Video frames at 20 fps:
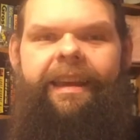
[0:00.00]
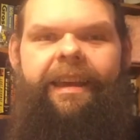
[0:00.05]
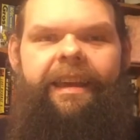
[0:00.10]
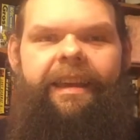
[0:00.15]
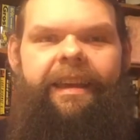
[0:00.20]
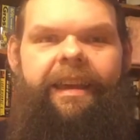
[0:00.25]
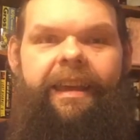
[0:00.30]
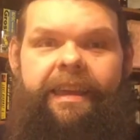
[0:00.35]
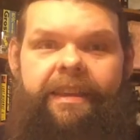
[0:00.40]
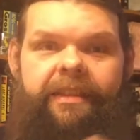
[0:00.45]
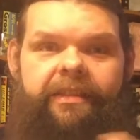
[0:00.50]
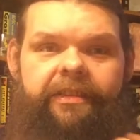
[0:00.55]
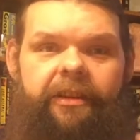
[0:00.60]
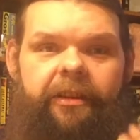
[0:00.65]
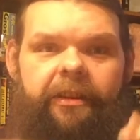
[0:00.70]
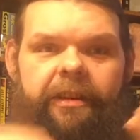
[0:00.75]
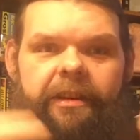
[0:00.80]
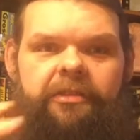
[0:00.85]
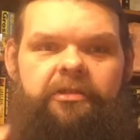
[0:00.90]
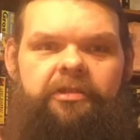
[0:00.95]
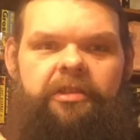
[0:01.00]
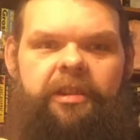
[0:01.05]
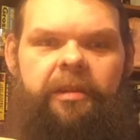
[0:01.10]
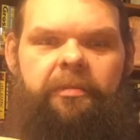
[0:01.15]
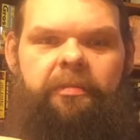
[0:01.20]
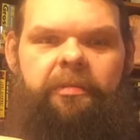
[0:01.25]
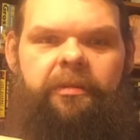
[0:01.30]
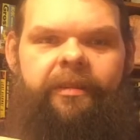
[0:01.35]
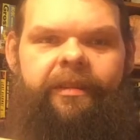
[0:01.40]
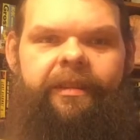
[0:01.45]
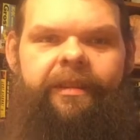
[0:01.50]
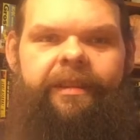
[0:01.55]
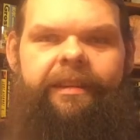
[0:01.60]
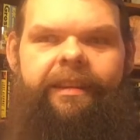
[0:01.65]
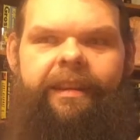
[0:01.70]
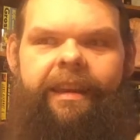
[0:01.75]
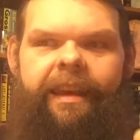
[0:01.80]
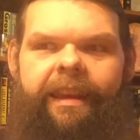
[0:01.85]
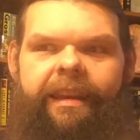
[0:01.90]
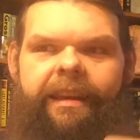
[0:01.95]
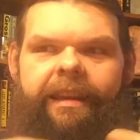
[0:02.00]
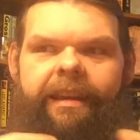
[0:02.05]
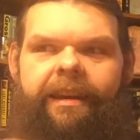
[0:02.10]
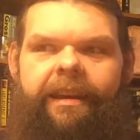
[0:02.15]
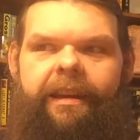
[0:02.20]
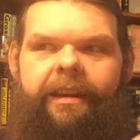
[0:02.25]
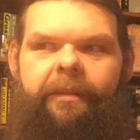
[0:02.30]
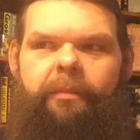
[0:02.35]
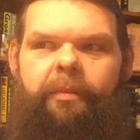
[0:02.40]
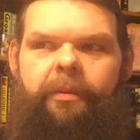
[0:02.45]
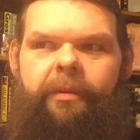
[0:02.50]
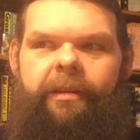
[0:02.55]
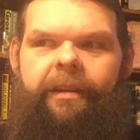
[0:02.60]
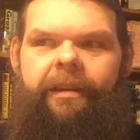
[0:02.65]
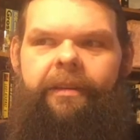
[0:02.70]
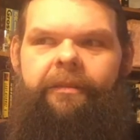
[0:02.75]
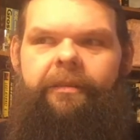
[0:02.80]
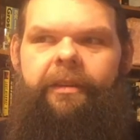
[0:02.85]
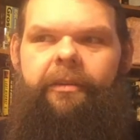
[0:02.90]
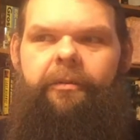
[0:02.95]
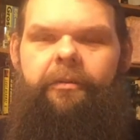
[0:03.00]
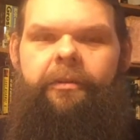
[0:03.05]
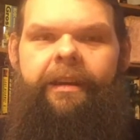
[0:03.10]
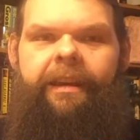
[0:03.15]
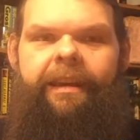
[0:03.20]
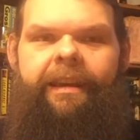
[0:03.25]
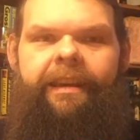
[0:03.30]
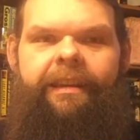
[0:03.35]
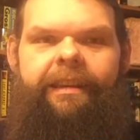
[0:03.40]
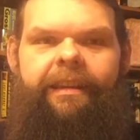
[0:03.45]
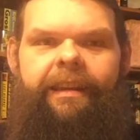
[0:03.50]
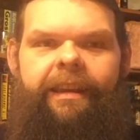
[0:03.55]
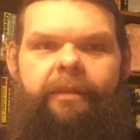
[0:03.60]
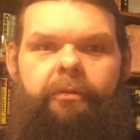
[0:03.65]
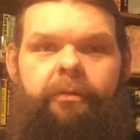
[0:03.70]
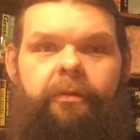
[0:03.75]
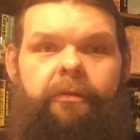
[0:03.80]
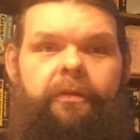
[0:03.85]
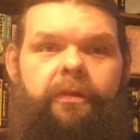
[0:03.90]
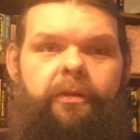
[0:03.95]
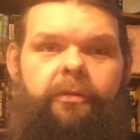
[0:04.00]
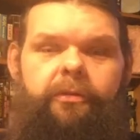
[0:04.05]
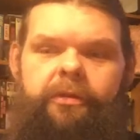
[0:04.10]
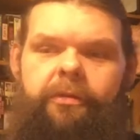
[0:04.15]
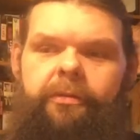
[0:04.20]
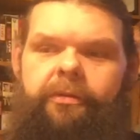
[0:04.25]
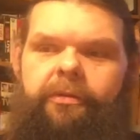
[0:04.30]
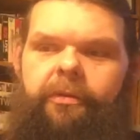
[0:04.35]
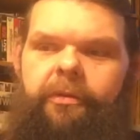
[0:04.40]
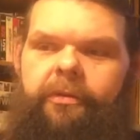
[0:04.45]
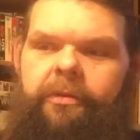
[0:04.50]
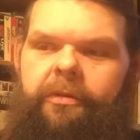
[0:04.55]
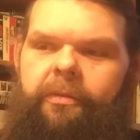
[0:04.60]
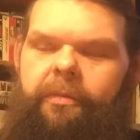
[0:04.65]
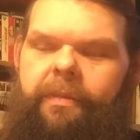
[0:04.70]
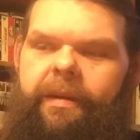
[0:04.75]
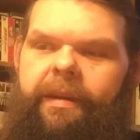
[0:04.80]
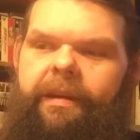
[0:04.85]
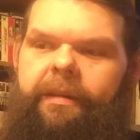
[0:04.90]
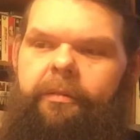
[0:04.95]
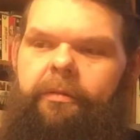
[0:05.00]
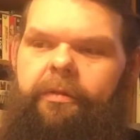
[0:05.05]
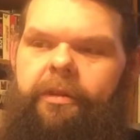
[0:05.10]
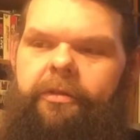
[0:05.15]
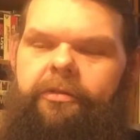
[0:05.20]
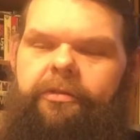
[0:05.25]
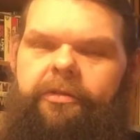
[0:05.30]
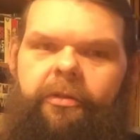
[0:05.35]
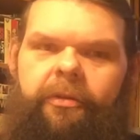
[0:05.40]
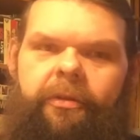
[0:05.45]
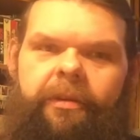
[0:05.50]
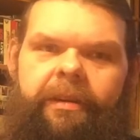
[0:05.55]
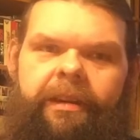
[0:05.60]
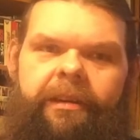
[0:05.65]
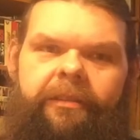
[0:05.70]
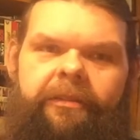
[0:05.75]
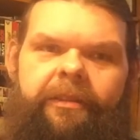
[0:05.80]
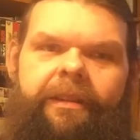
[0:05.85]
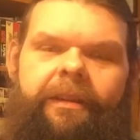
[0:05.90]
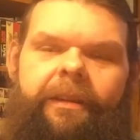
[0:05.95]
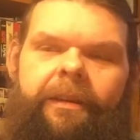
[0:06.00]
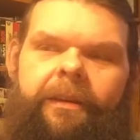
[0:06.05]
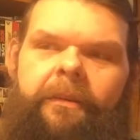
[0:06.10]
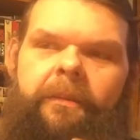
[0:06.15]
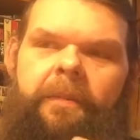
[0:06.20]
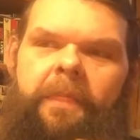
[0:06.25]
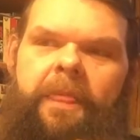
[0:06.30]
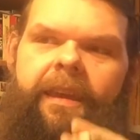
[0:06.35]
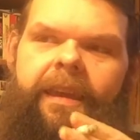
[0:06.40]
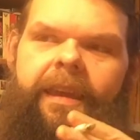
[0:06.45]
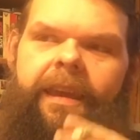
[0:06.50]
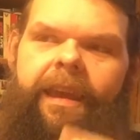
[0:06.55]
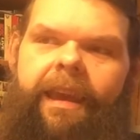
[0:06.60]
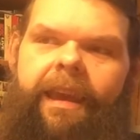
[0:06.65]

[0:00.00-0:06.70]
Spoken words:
He saw it, he championed it, and he got a print of it, ran. He refused. He was going to be at a showing of it, and